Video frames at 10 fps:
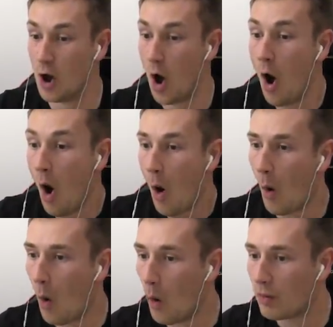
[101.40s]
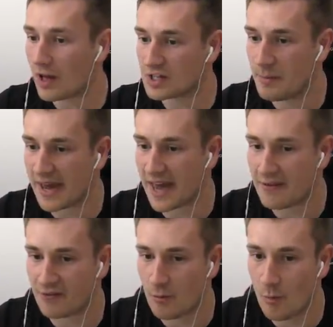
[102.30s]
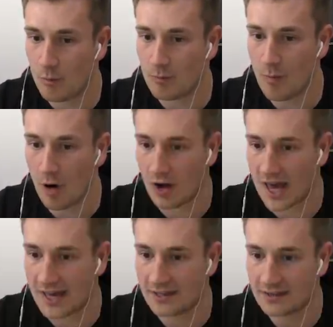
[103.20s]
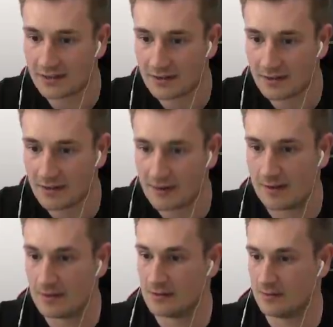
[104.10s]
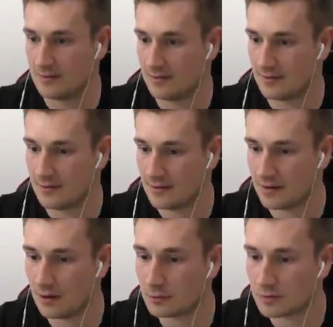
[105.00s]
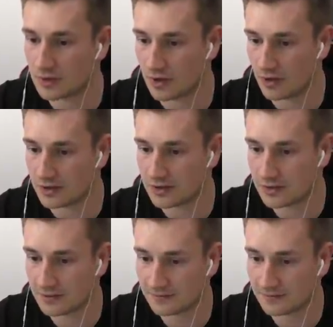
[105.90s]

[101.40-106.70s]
oh, that was a big hit from Oli. I just crashed into my own teammates. Oh, oh God.